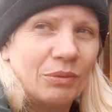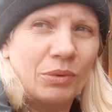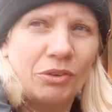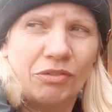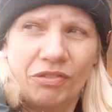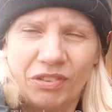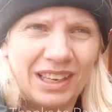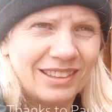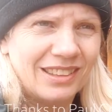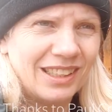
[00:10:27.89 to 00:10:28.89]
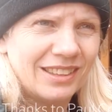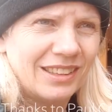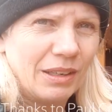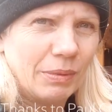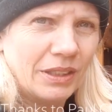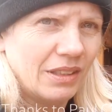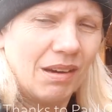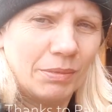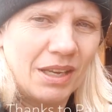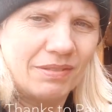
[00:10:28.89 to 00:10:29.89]
What a fantastic place.
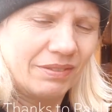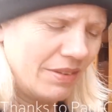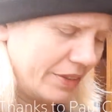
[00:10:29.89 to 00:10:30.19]
Can't believe I've